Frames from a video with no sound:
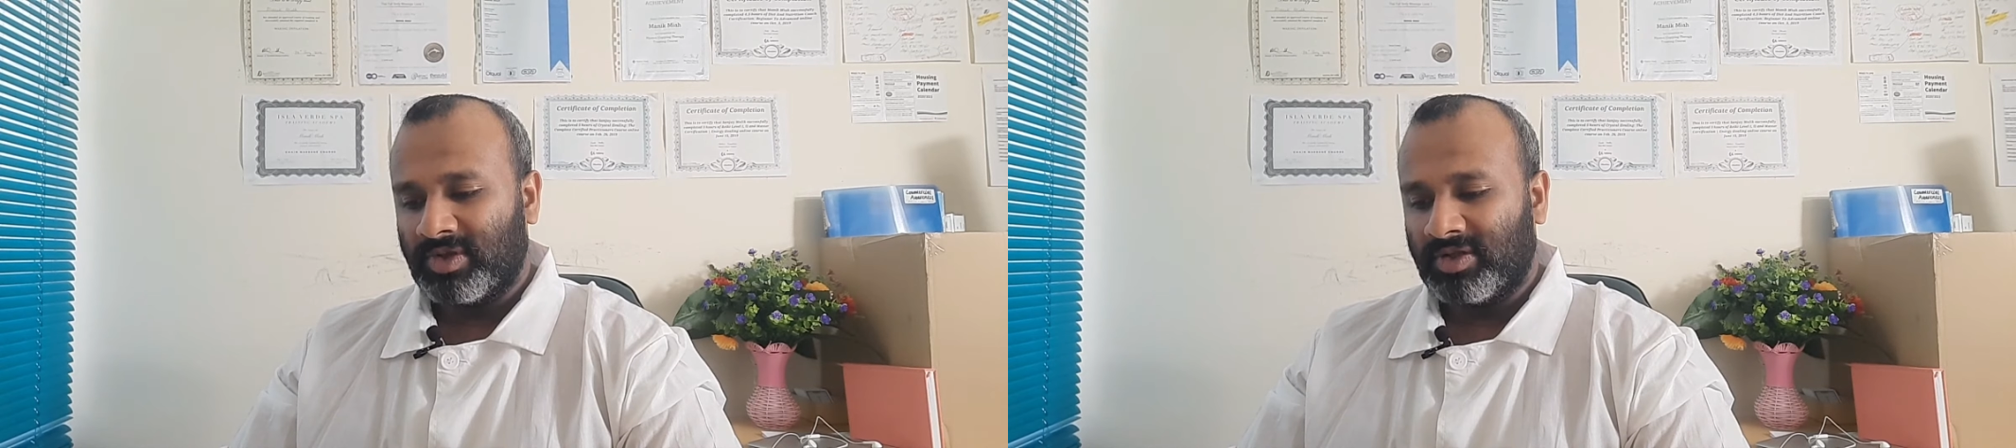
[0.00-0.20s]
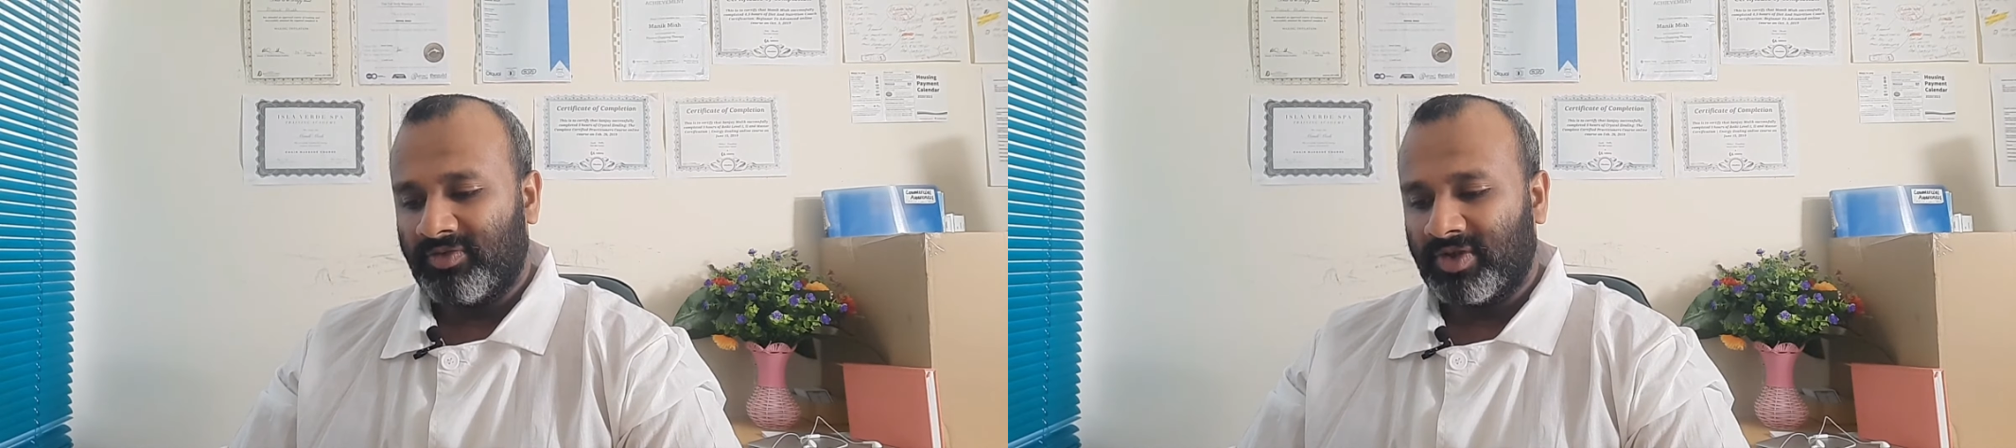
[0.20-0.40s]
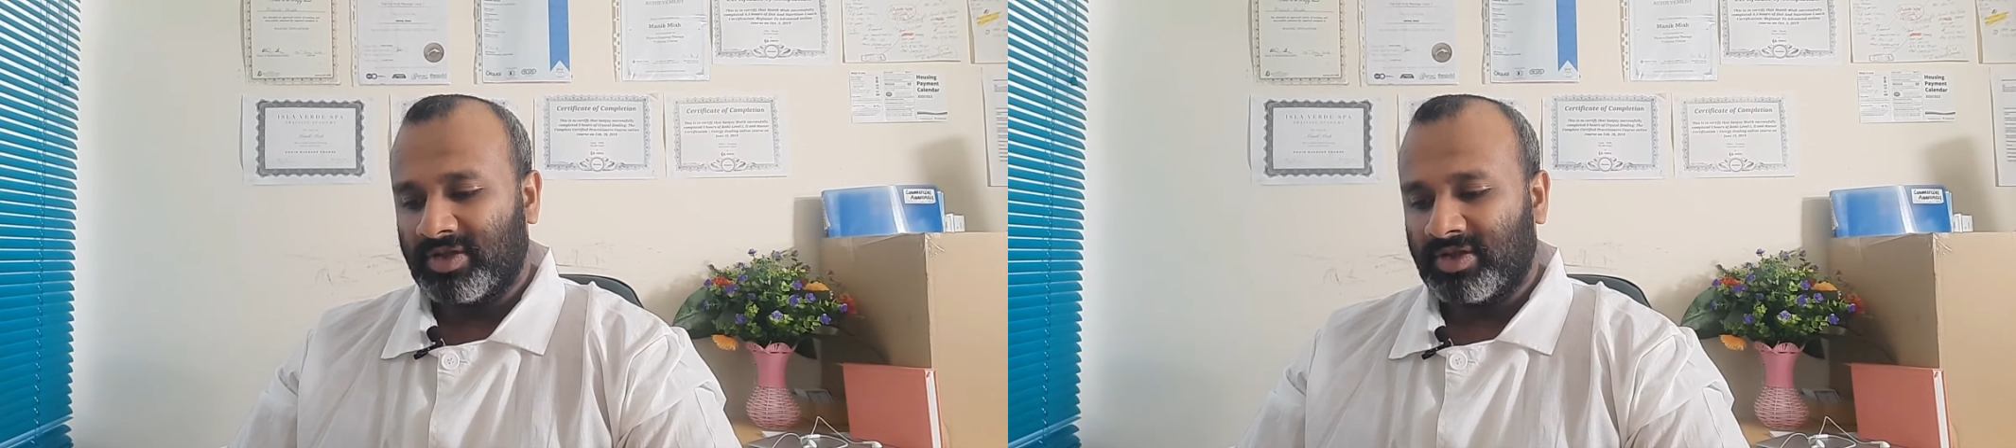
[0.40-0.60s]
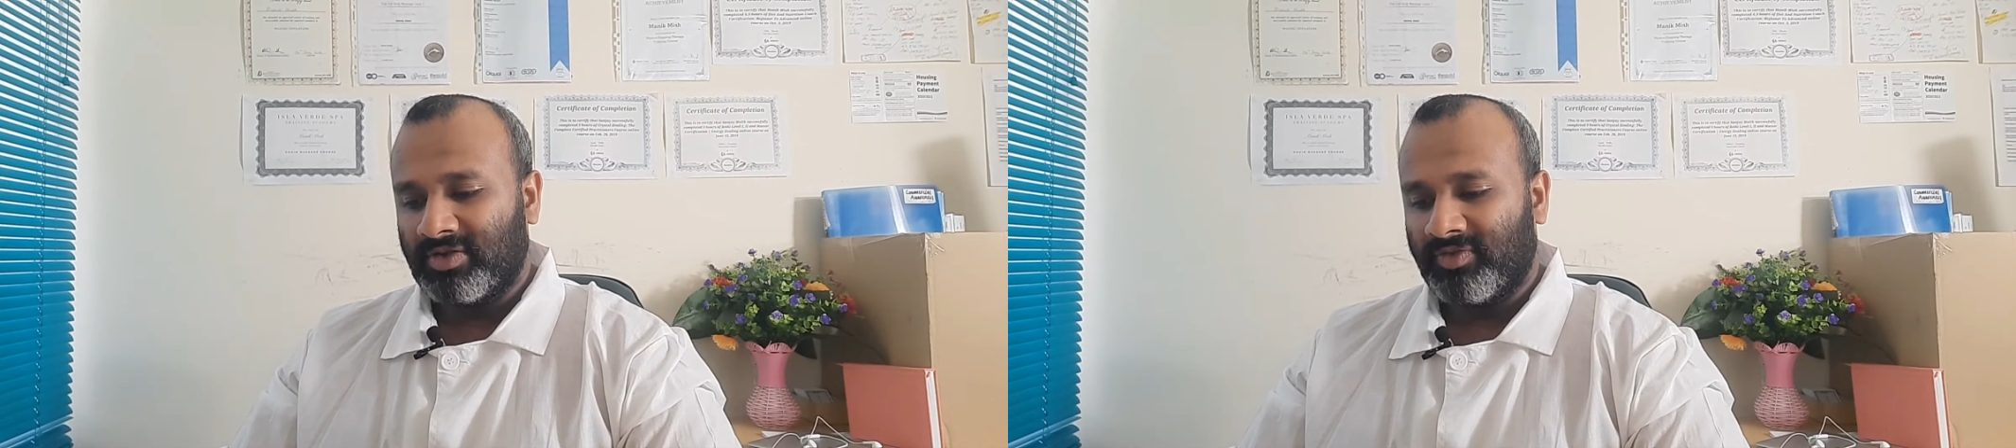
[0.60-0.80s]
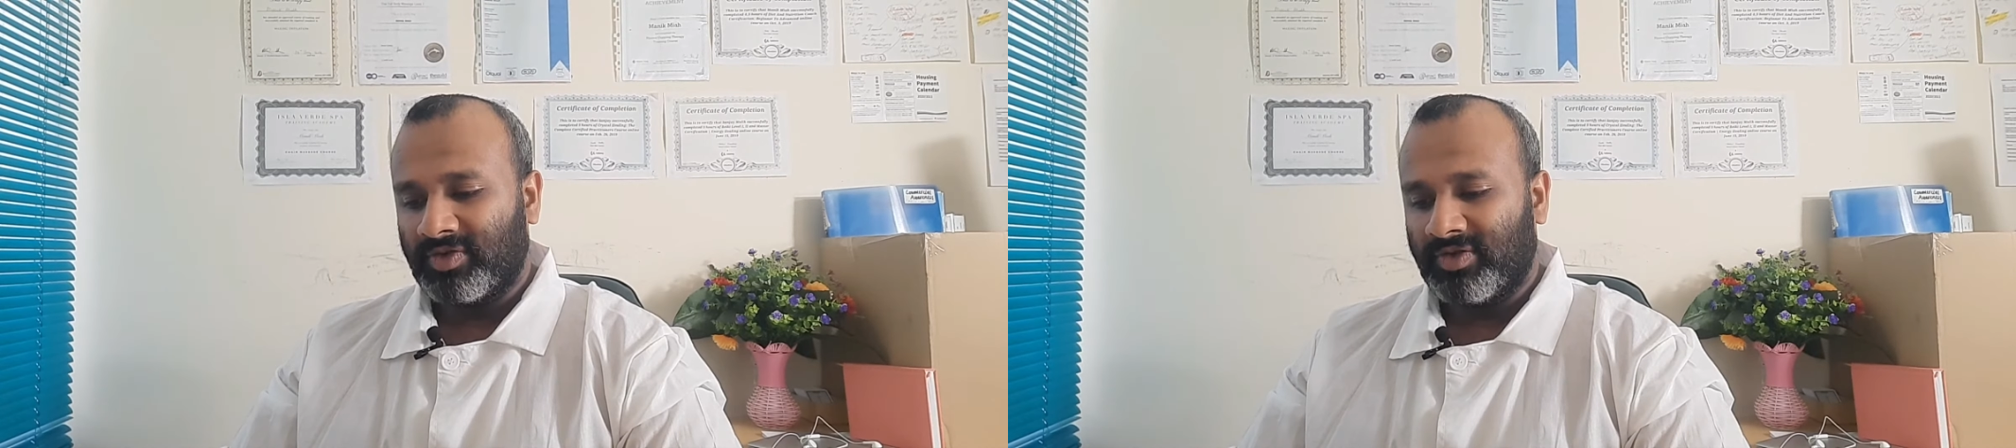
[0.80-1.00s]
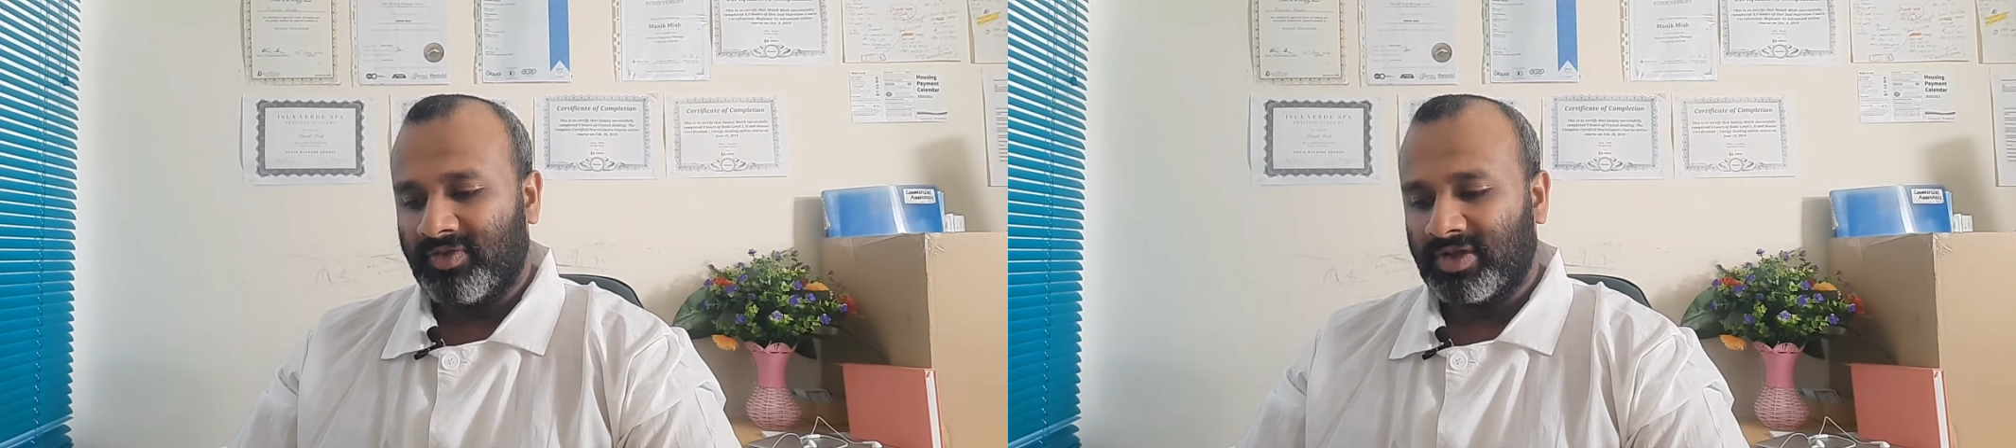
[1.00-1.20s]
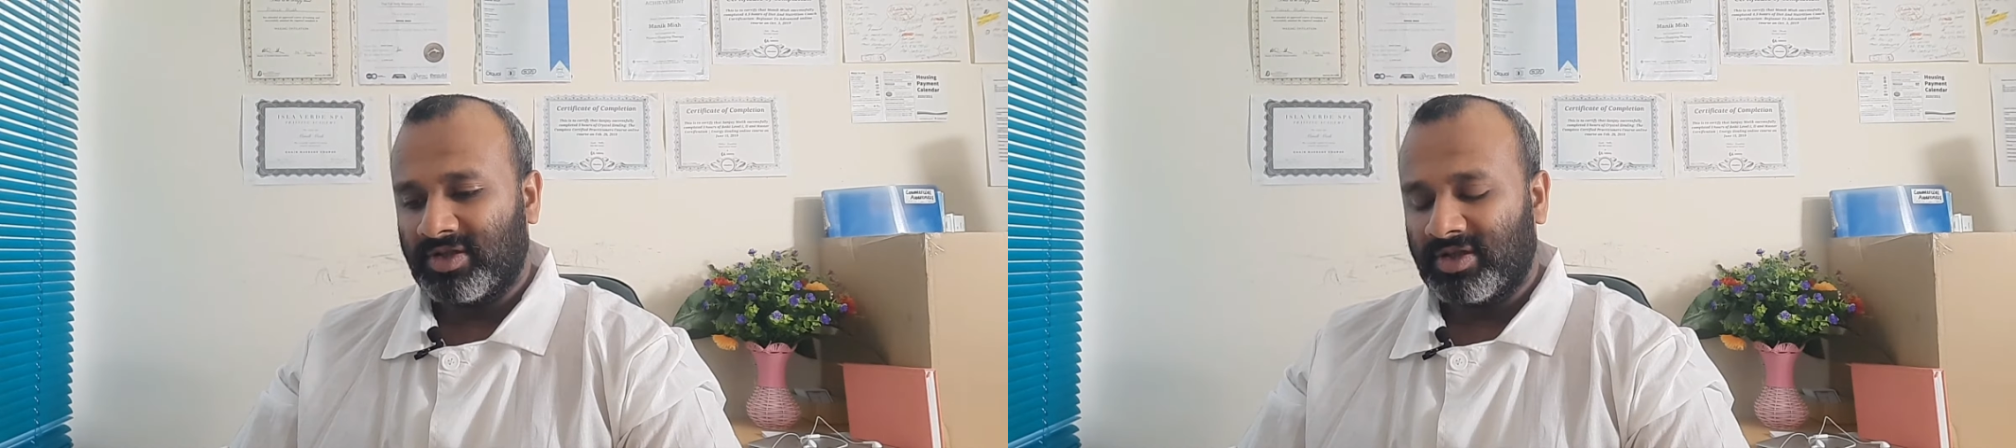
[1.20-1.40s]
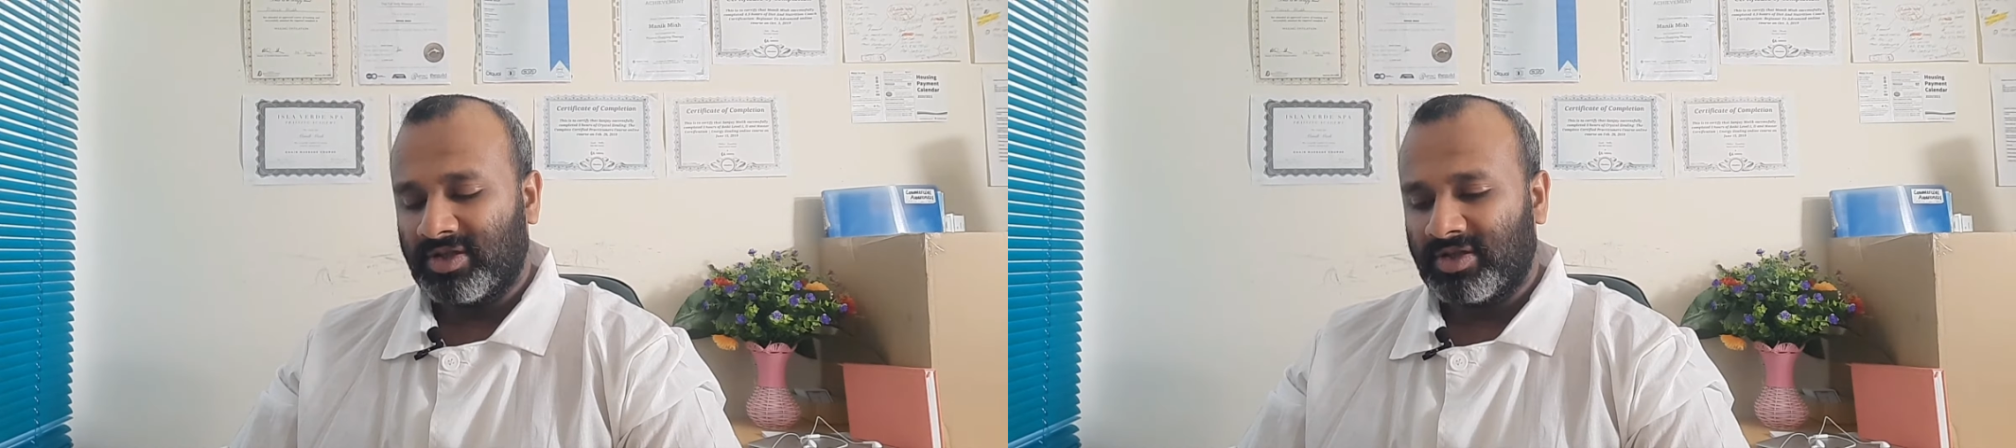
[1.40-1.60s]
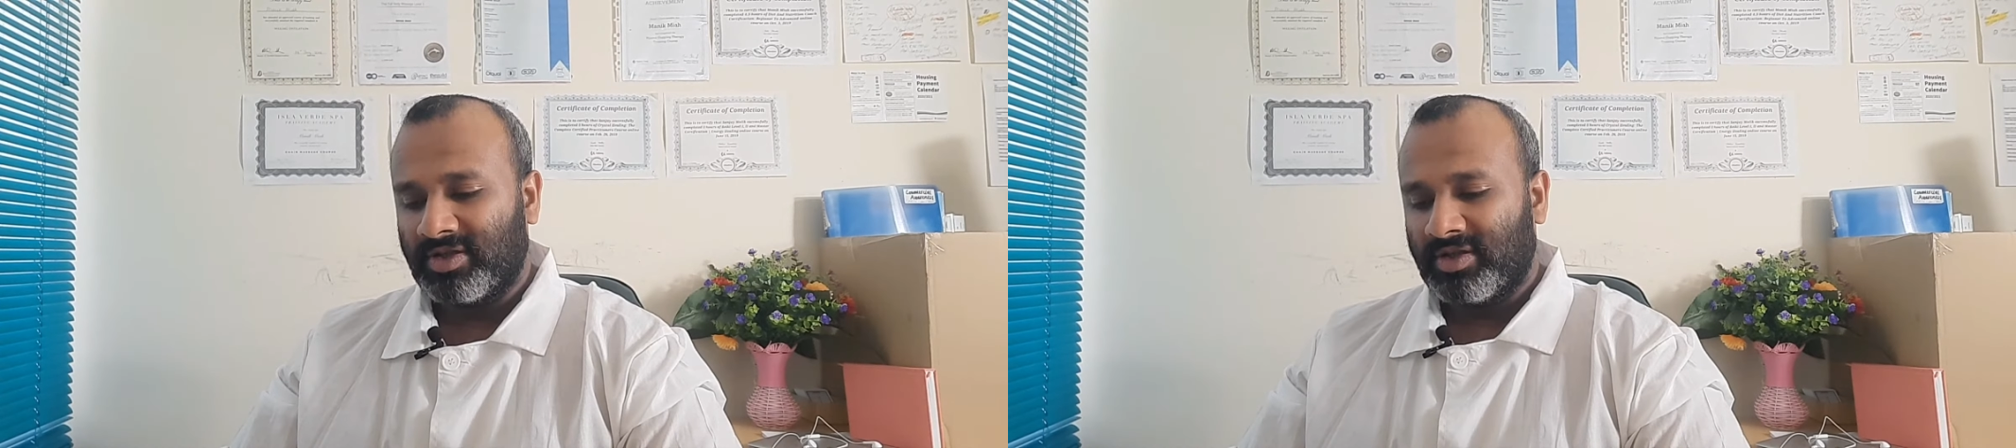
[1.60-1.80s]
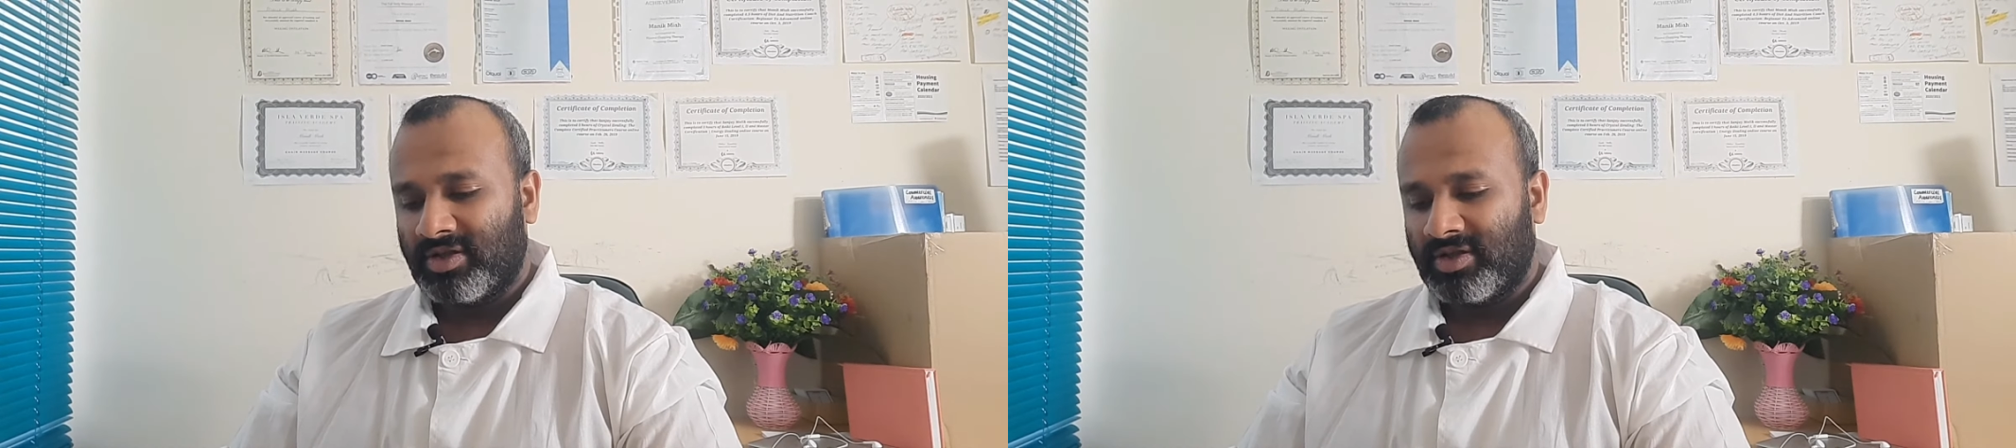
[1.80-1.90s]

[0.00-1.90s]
and defenses.